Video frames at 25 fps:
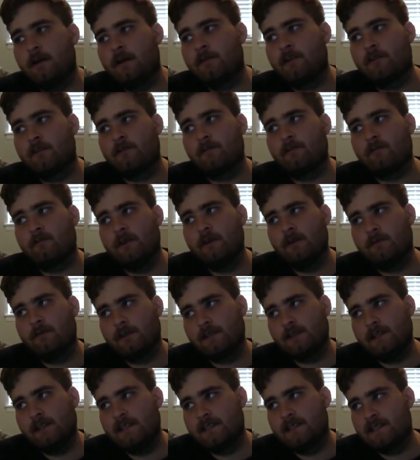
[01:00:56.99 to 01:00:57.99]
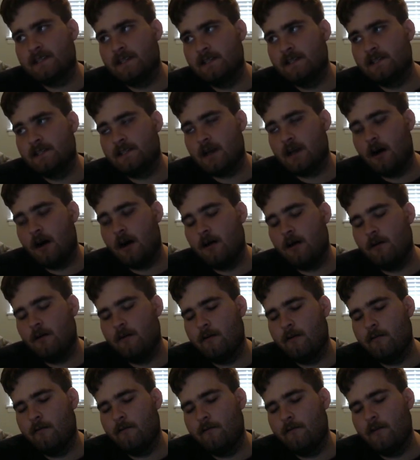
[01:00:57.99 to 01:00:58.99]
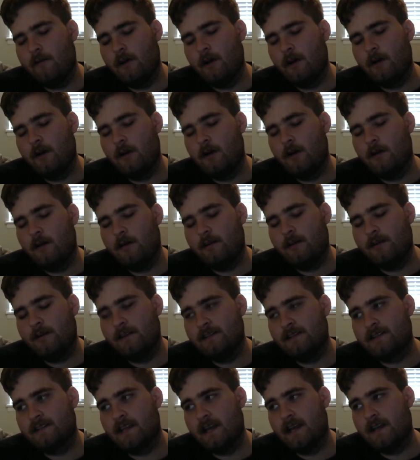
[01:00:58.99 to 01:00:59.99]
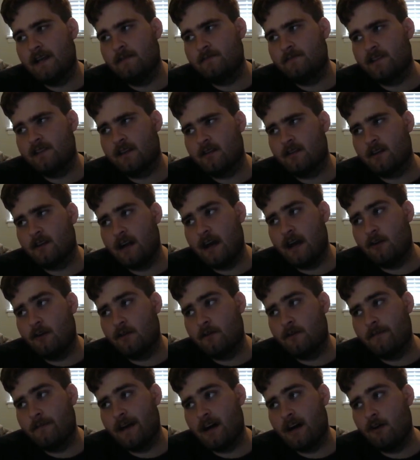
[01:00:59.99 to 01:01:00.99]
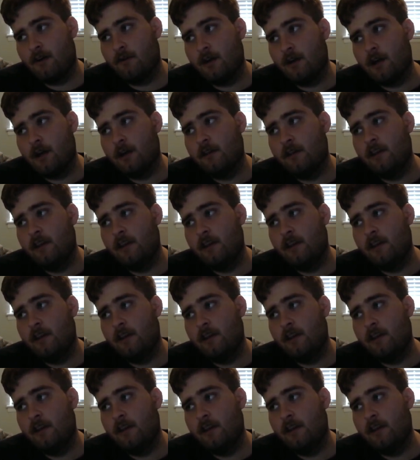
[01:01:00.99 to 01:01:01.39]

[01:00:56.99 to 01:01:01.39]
there are 3 releases of these games that are out and about.